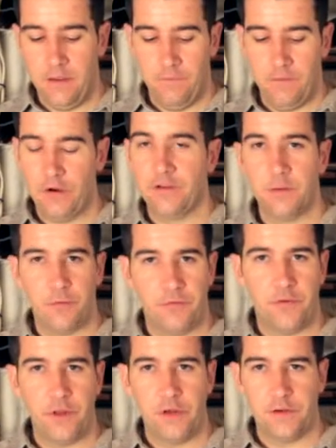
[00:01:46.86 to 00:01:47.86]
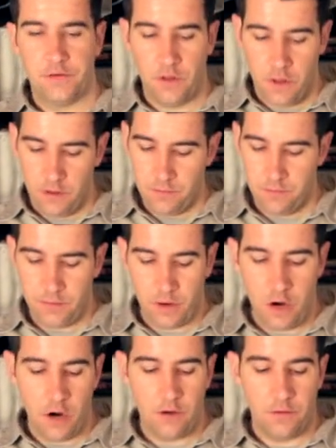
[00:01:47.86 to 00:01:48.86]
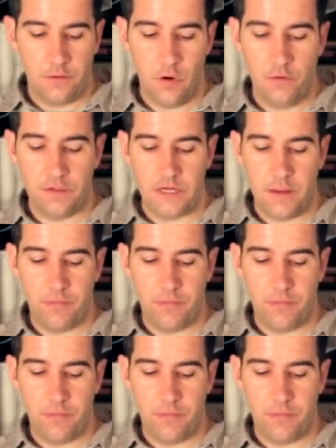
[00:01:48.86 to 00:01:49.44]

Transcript: Very simple for you to install. The garden hose type